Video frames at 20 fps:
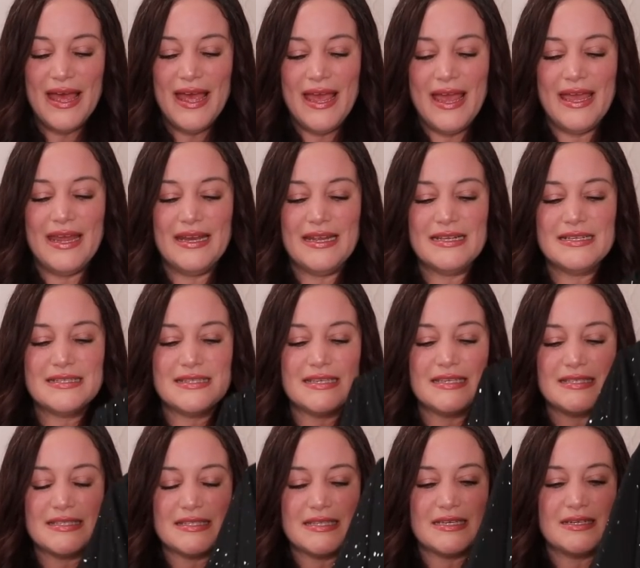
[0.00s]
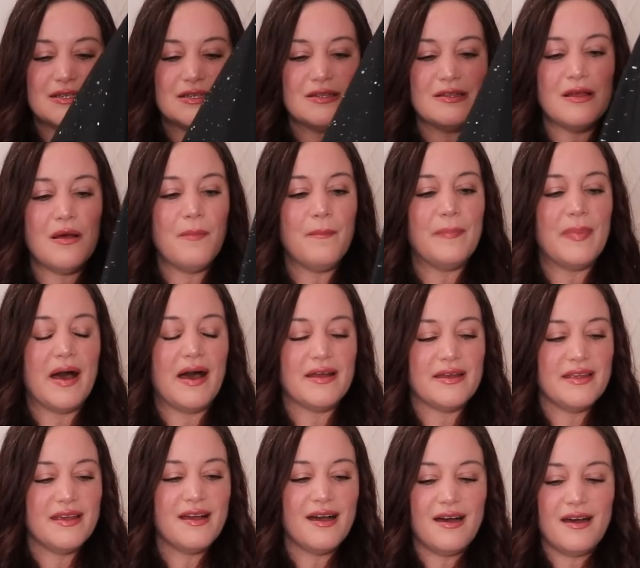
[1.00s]
It is this little
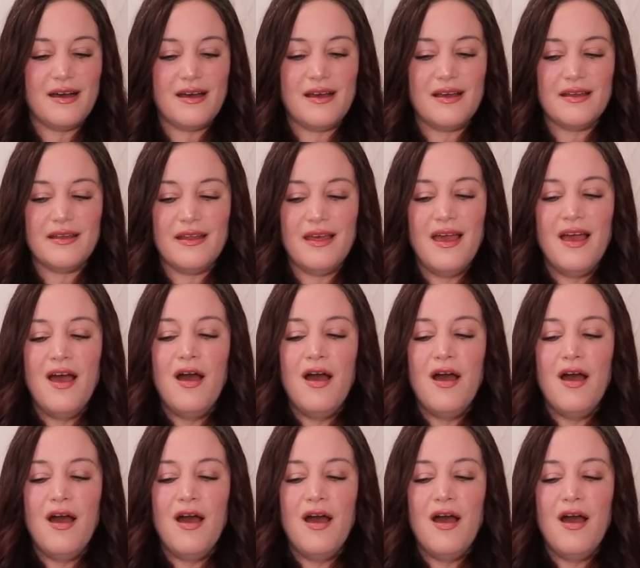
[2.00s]
bodycon